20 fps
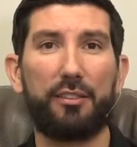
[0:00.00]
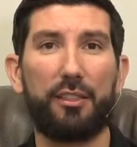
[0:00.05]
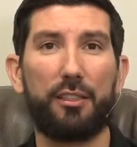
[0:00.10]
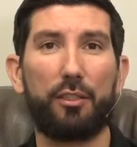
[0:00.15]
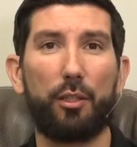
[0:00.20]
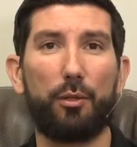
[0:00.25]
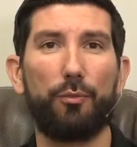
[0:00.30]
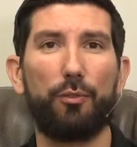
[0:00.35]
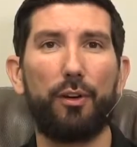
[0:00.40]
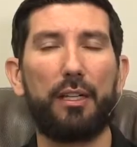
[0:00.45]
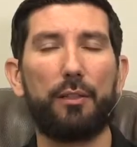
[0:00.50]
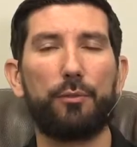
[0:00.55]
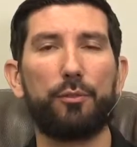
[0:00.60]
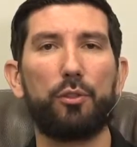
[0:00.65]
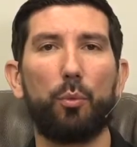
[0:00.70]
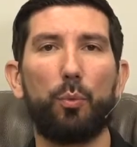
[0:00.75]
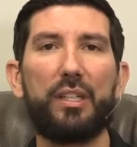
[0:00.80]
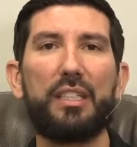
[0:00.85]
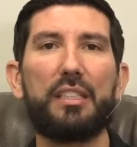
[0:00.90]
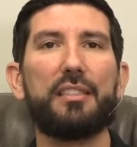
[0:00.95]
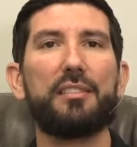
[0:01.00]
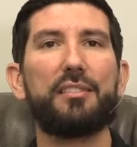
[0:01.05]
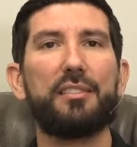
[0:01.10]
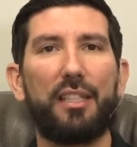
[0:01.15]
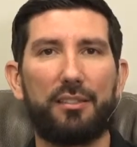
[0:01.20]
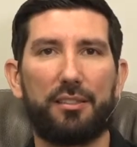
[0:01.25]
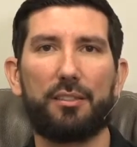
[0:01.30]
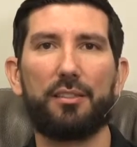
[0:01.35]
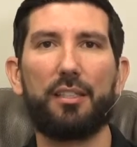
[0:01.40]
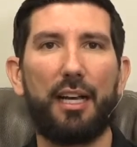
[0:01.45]
that they're afraid of. So we
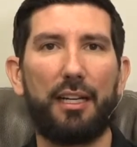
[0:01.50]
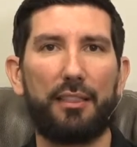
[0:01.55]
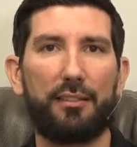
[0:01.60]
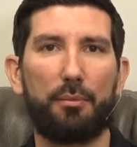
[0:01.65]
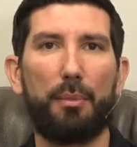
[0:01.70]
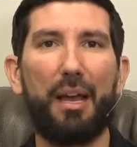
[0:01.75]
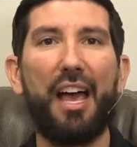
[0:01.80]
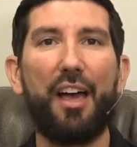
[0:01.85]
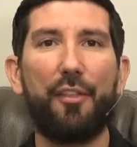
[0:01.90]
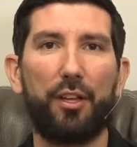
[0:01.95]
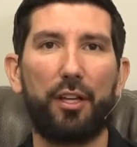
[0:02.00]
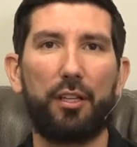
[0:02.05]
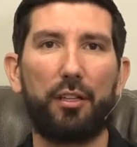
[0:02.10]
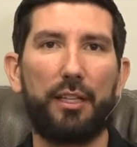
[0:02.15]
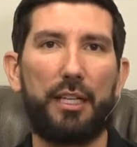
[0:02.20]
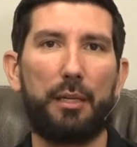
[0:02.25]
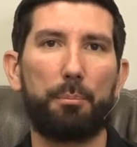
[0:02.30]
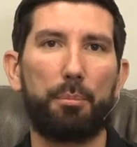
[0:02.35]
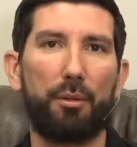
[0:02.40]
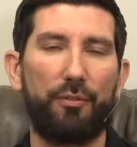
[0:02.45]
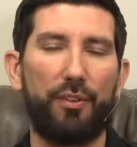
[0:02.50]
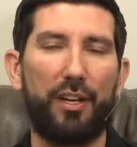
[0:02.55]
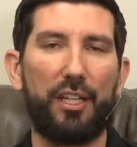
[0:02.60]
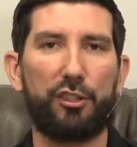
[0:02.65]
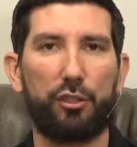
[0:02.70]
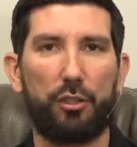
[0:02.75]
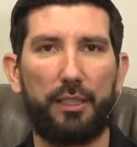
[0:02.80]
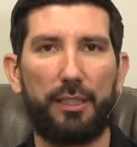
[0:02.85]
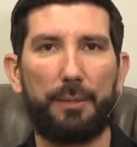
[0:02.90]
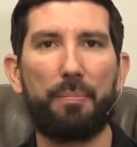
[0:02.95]
desensitize them ethically and
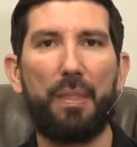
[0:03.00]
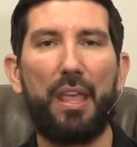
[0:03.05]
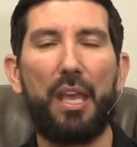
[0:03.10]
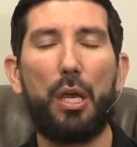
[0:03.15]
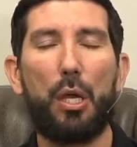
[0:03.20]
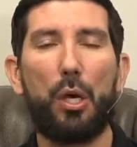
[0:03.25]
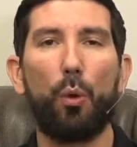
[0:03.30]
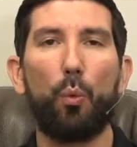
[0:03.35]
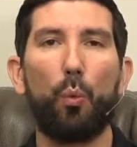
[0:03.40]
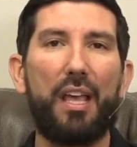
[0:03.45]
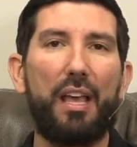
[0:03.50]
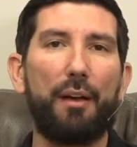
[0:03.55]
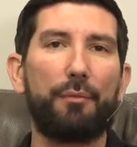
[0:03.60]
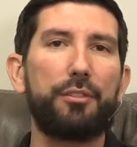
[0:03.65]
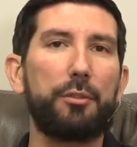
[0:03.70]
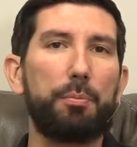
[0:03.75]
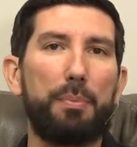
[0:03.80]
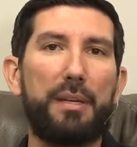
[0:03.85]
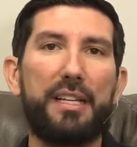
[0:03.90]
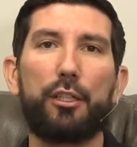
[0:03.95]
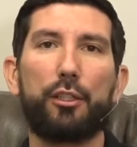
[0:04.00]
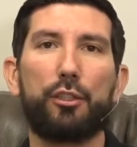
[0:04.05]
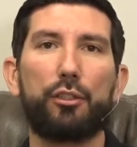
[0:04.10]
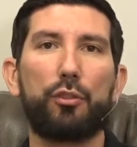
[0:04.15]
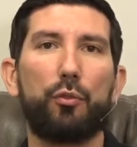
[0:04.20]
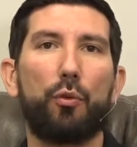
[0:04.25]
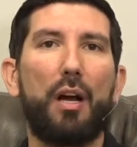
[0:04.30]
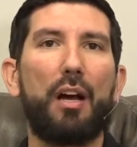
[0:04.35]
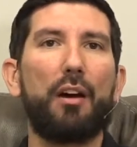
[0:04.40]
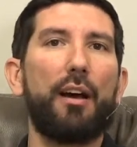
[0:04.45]
professionally. We have speakers
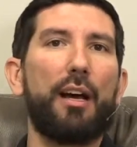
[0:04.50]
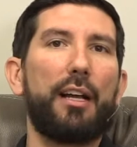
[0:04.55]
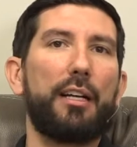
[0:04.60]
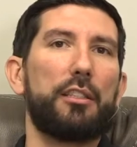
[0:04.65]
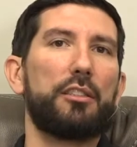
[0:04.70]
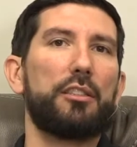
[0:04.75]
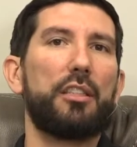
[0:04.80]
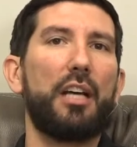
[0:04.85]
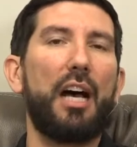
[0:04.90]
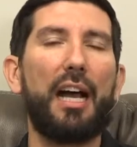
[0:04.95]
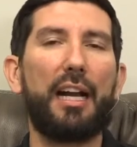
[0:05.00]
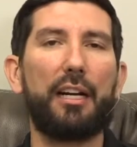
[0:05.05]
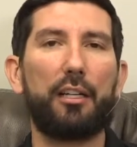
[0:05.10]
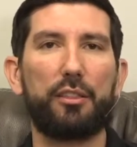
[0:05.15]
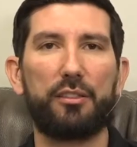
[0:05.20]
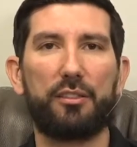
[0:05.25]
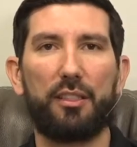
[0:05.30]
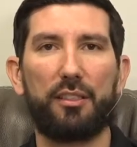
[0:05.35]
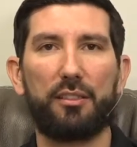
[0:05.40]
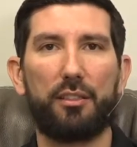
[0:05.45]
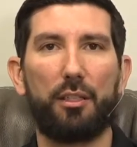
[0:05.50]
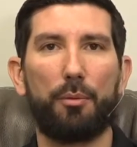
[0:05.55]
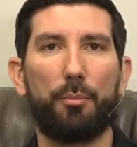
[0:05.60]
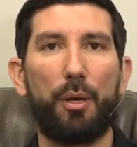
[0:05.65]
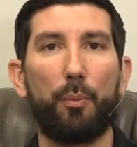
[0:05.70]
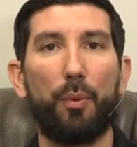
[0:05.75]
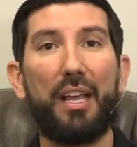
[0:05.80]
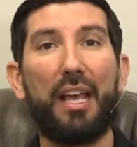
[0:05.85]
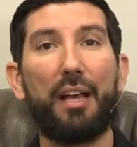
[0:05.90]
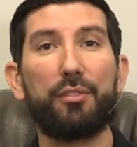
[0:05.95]
throughout our entire system, and
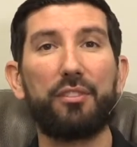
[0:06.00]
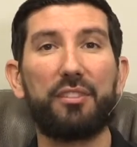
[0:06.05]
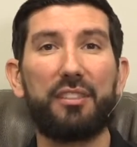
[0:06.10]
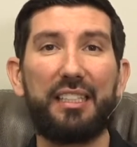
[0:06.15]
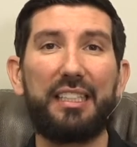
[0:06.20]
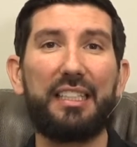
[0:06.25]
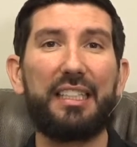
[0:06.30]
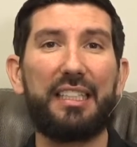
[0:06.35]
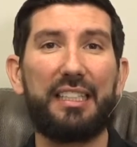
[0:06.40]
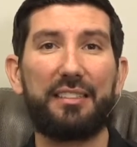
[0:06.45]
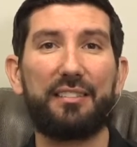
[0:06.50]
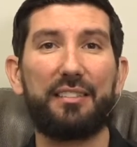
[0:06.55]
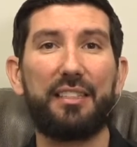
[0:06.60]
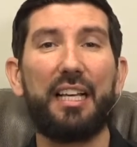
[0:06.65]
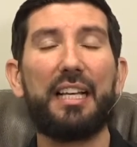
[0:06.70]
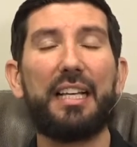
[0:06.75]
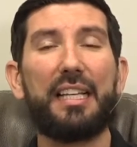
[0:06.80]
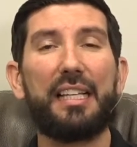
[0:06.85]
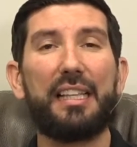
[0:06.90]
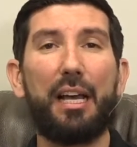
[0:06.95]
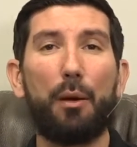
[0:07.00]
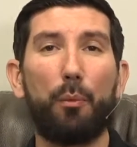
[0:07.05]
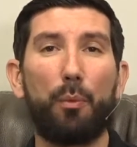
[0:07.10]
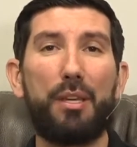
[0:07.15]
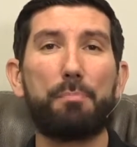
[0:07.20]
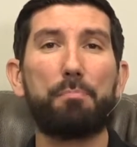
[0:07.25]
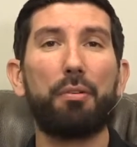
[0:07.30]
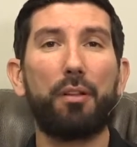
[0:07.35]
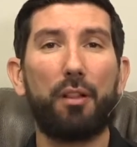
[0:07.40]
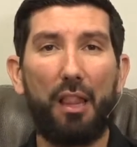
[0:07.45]
we have CDs that we
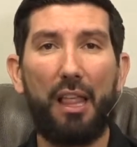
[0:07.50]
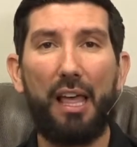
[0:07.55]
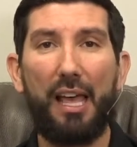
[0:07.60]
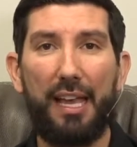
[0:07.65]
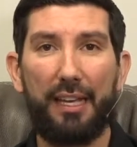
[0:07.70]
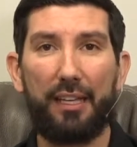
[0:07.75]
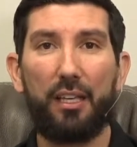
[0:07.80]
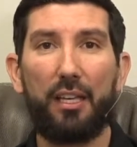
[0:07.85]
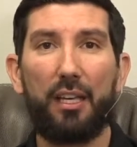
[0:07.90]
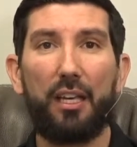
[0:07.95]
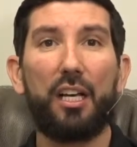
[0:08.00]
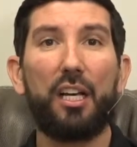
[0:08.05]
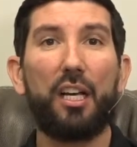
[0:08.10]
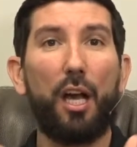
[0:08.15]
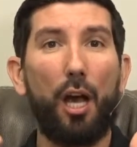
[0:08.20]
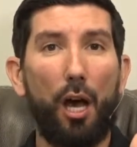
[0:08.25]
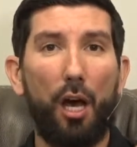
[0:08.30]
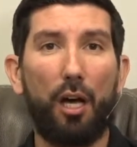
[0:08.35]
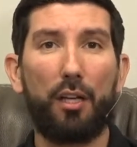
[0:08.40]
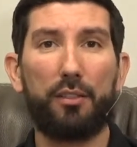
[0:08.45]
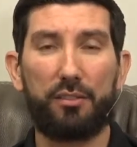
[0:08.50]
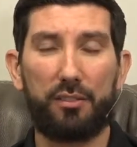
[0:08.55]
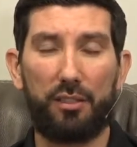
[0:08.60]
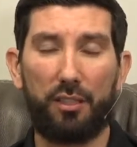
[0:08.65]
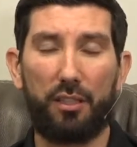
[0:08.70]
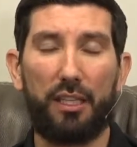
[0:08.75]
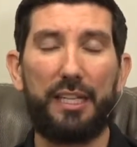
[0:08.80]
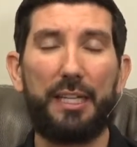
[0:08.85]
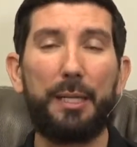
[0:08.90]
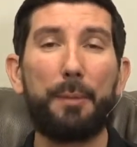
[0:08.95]
play
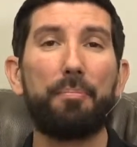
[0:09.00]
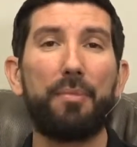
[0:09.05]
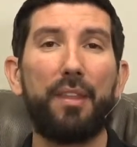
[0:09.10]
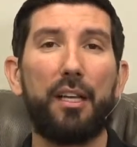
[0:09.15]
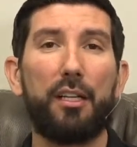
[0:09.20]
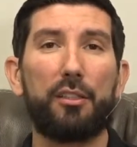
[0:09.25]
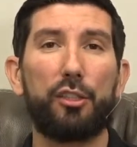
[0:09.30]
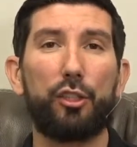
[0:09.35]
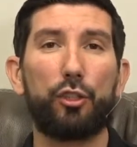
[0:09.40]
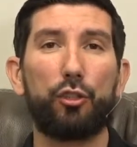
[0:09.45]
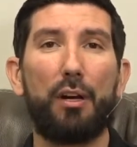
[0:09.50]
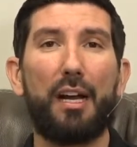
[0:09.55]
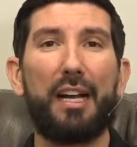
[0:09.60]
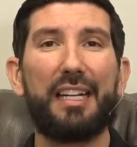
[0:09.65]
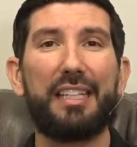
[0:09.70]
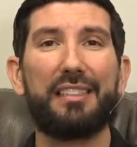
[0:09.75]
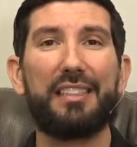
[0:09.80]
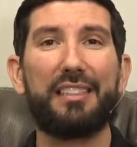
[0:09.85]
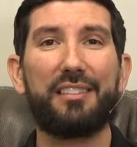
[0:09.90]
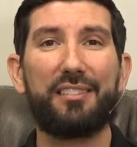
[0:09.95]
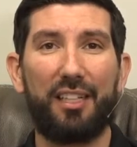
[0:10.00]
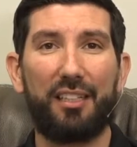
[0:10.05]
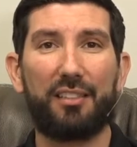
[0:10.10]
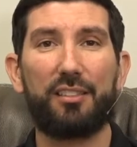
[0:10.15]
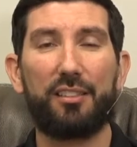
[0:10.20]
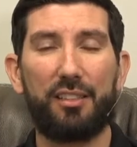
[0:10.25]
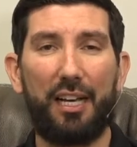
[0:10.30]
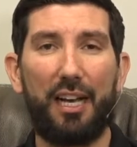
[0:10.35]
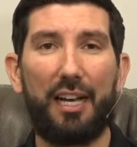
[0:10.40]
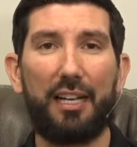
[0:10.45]
constantly to try to
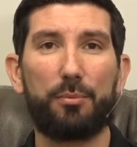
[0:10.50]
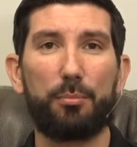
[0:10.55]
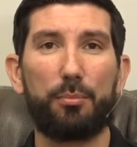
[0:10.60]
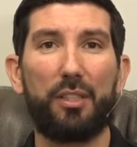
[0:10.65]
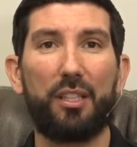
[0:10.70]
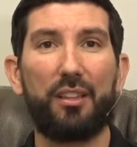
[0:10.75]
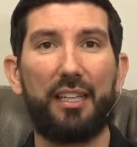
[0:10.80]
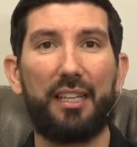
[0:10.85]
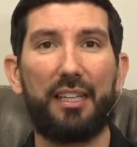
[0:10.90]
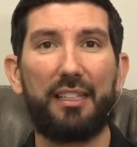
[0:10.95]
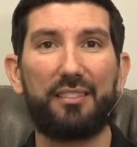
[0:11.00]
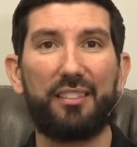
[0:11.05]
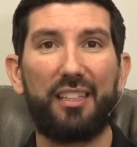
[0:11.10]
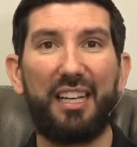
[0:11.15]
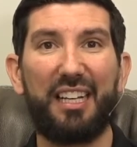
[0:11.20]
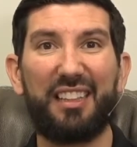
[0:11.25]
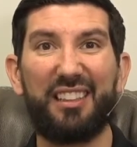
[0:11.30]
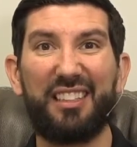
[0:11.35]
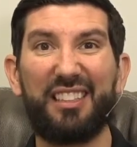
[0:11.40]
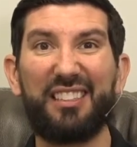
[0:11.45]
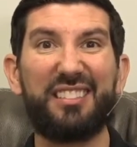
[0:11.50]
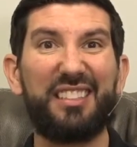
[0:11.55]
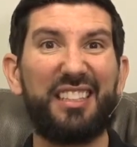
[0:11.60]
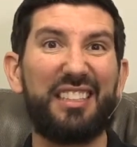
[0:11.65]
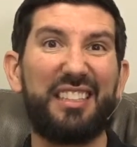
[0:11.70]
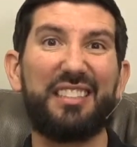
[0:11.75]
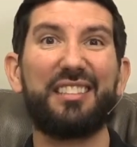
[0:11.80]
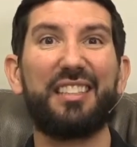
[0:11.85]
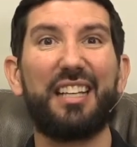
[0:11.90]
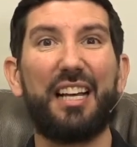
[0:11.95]
desensitize them to things like the
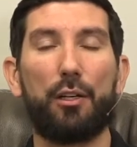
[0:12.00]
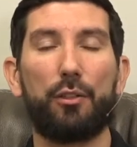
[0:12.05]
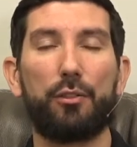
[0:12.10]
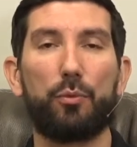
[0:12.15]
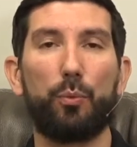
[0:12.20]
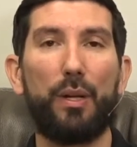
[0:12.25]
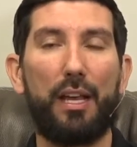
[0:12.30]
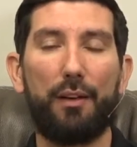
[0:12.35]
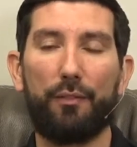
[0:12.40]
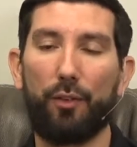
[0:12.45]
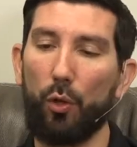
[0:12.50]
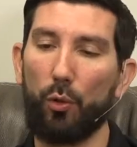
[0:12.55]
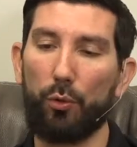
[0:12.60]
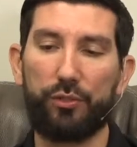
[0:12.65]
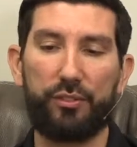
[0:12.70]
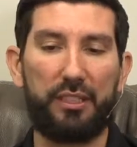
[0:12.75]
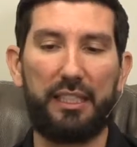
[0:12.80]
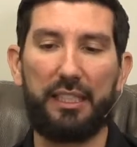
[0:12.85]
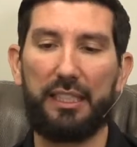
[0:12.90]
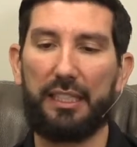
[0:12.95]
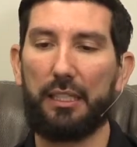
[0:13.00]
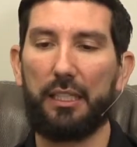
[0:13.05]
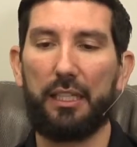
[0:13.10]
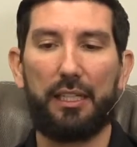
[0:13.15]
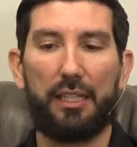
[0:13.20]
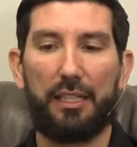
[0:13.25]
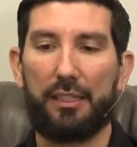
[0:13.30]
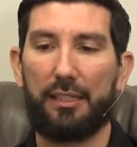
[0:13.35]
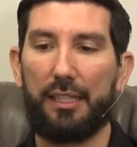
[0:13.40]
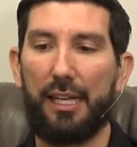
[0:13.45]
city sounds. We have a whole CD
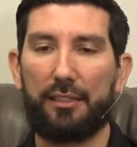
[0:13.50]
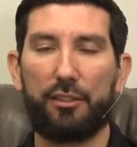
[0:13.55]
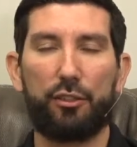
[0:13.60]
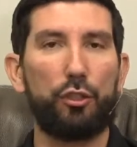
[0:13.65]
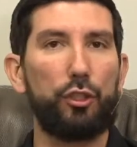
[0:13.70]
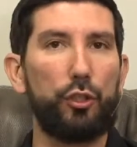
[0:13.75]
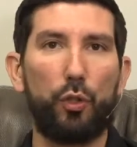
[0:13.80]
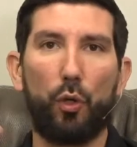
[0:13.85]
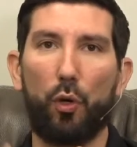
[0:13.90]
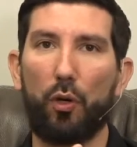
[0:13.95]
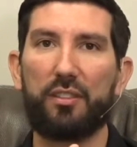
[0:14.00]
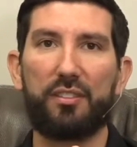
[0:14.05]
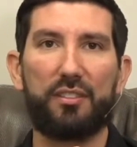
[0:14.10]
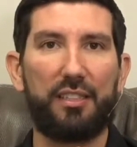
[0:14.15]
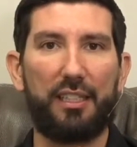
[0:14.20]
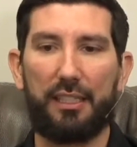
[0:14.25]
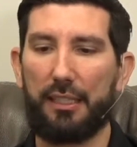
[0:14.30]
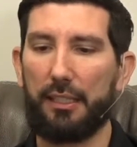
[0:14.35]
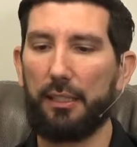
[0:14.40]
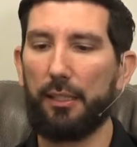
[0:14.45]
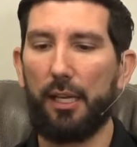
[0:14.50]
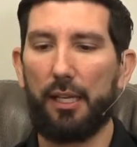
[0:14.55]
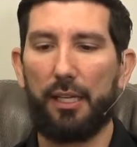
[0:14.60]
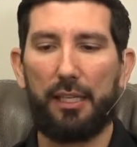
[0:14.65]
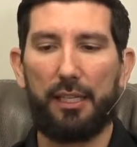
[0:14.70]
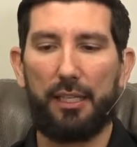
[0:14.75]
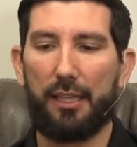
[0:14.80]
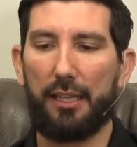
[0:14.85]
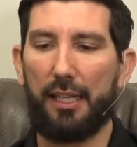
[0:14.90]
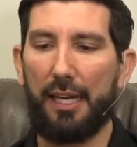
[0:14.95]
that's New York City
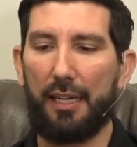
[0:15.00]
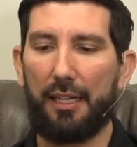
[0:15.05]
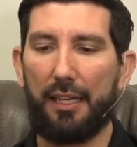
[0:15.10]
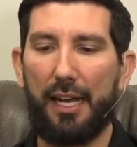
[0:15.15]
that